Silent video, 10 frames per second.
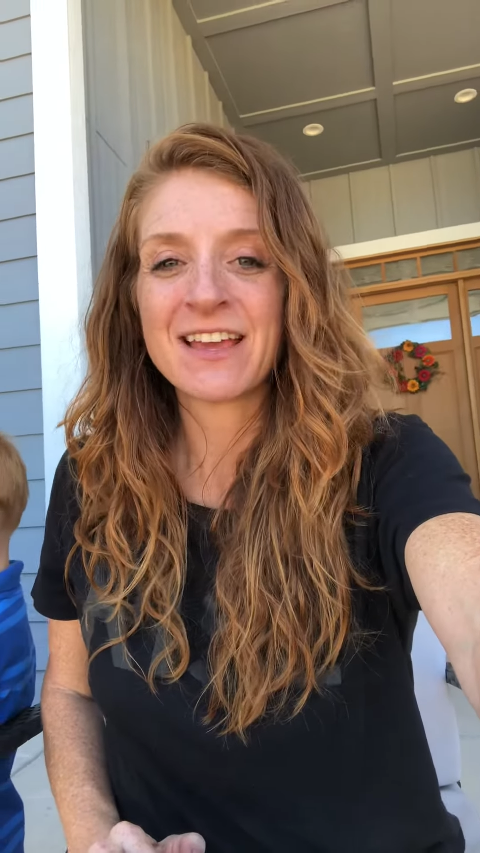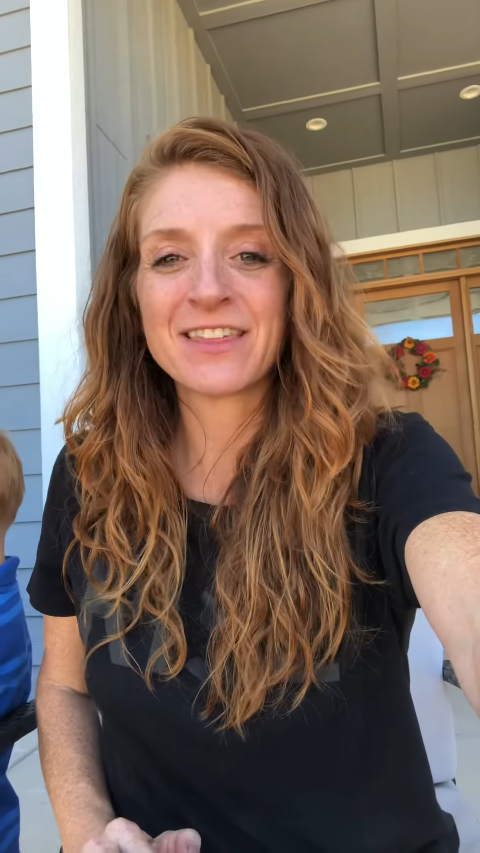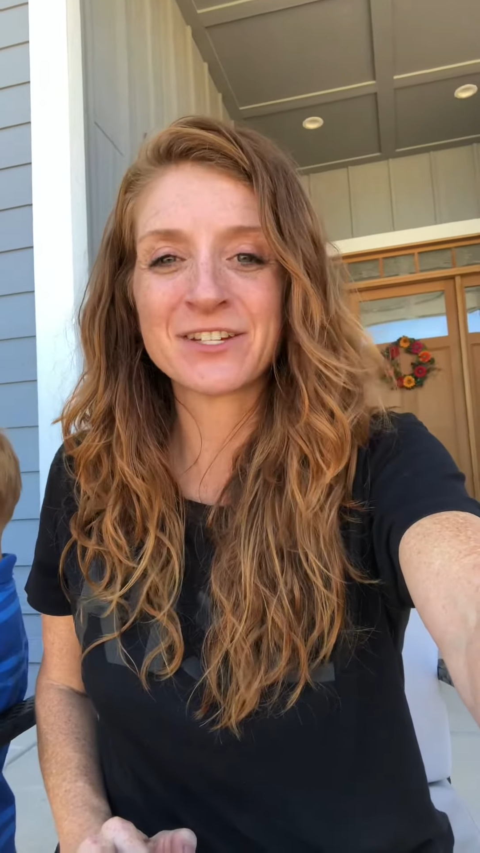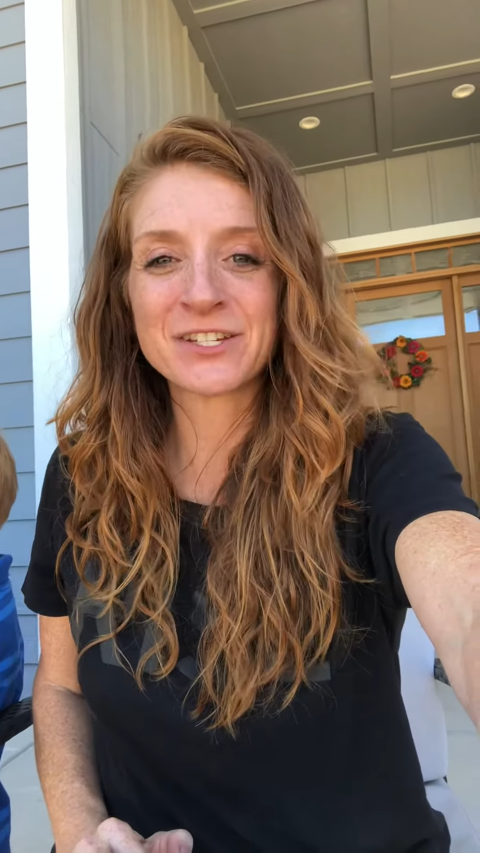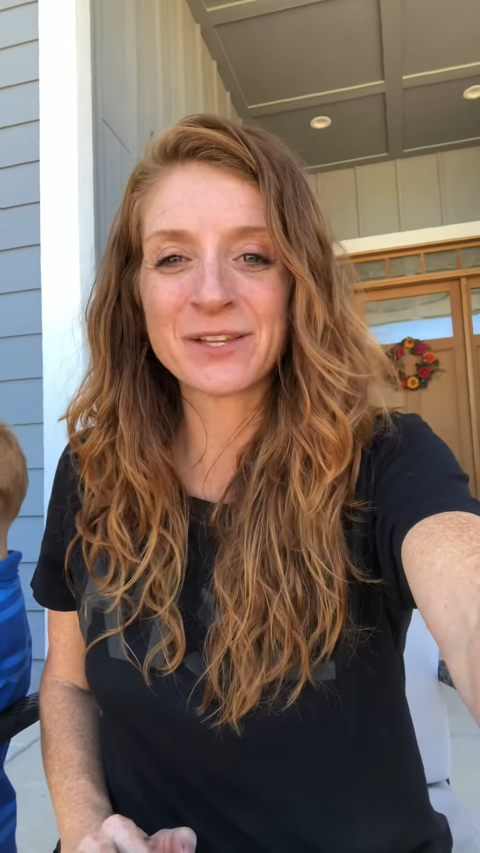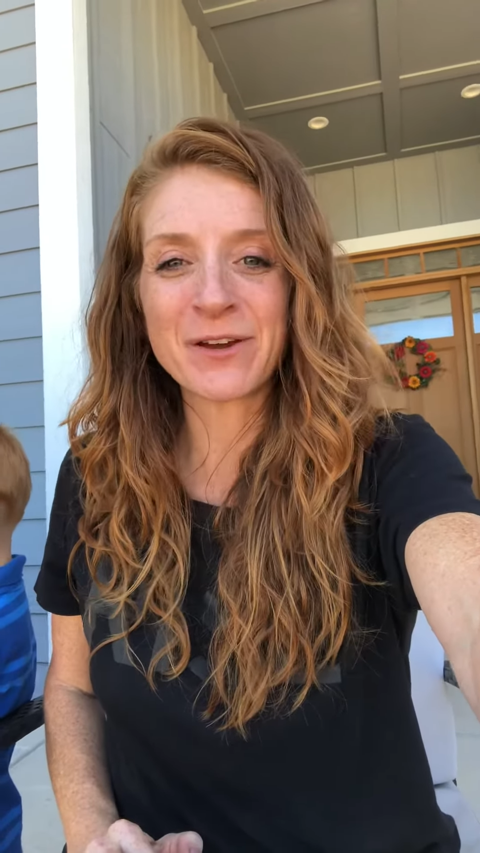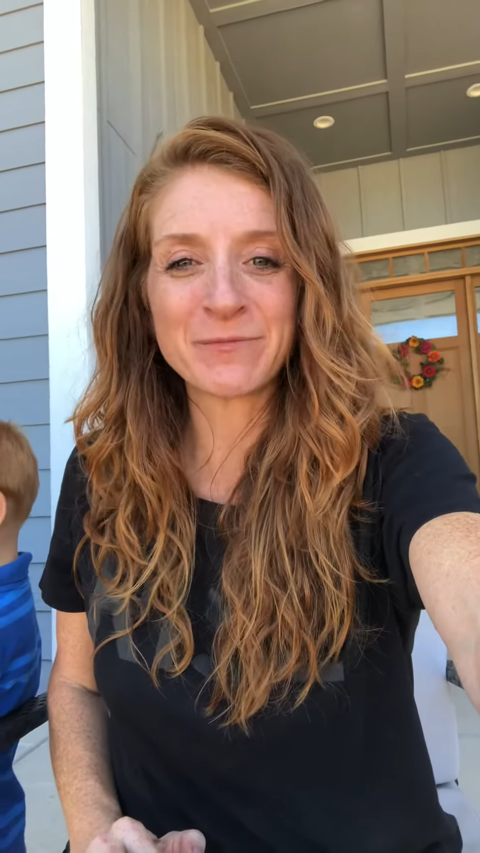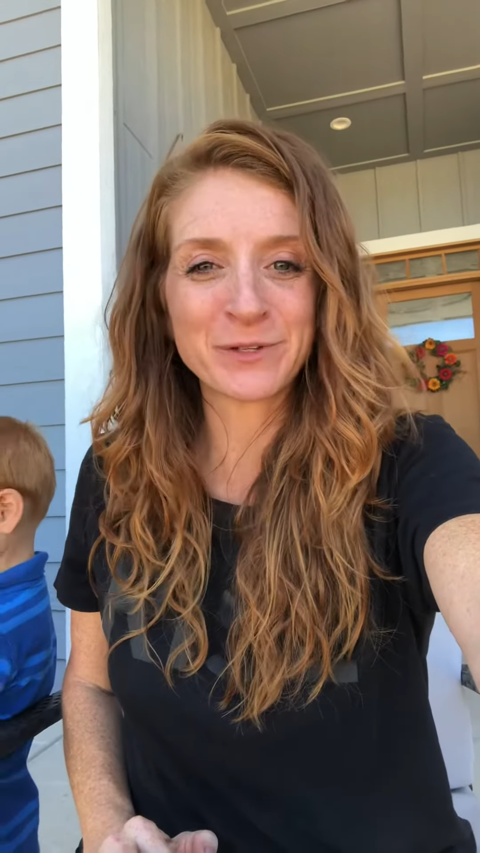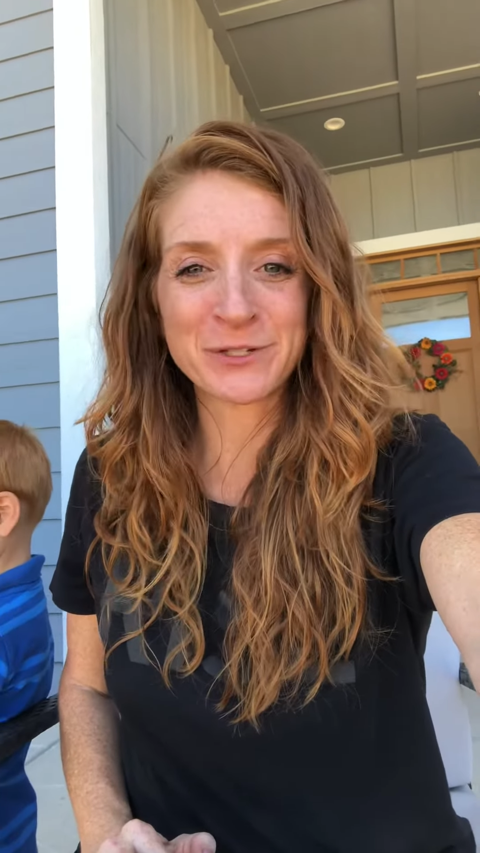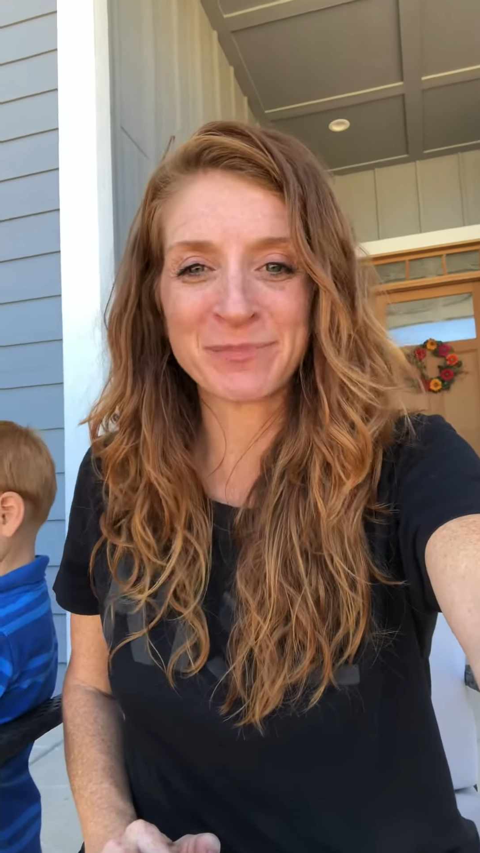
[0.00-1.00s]
then just go ahead and
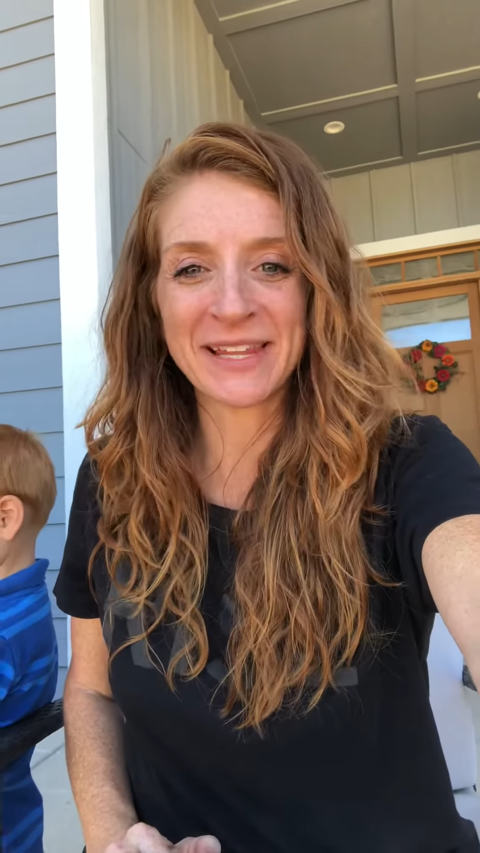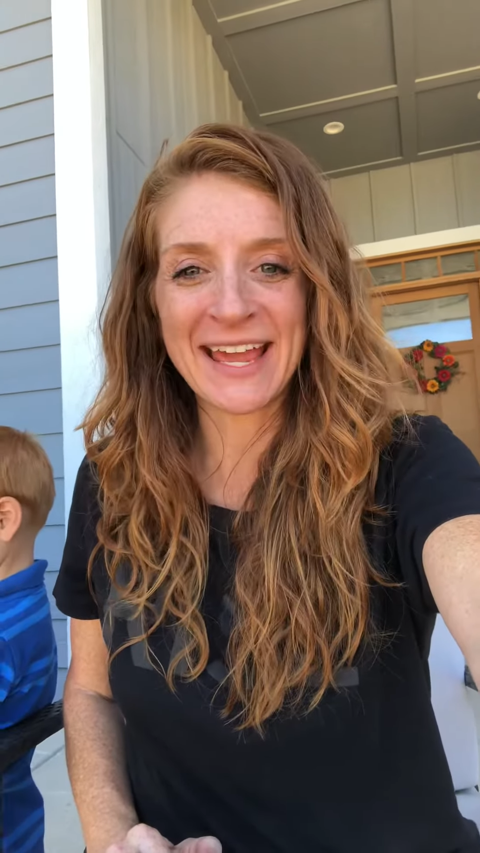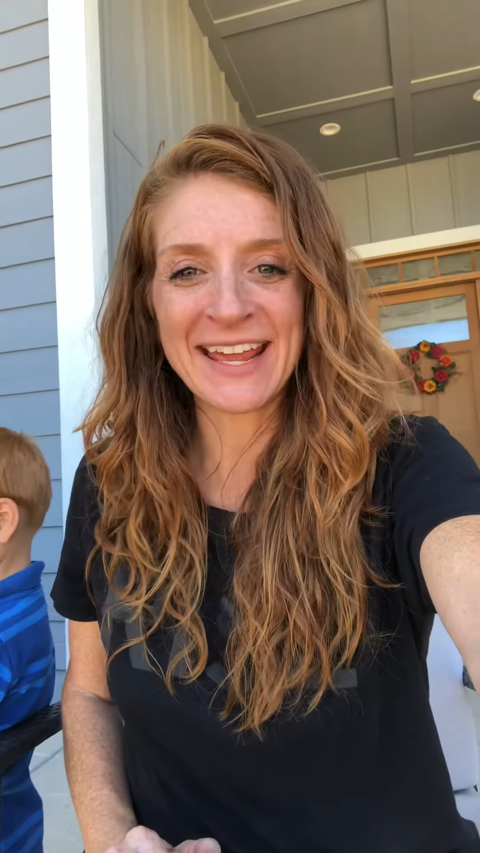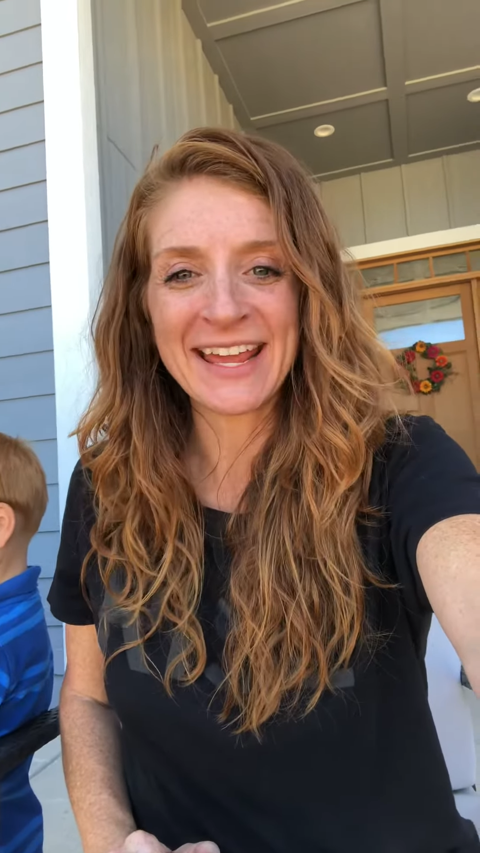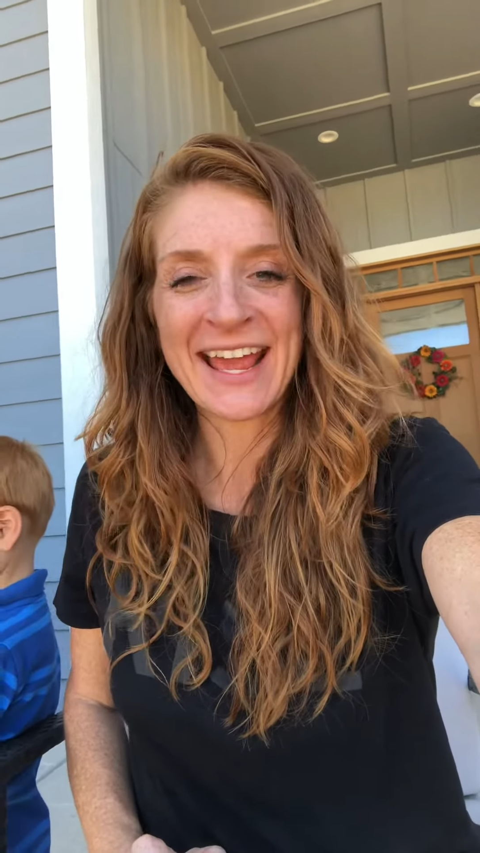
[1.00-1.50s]
push play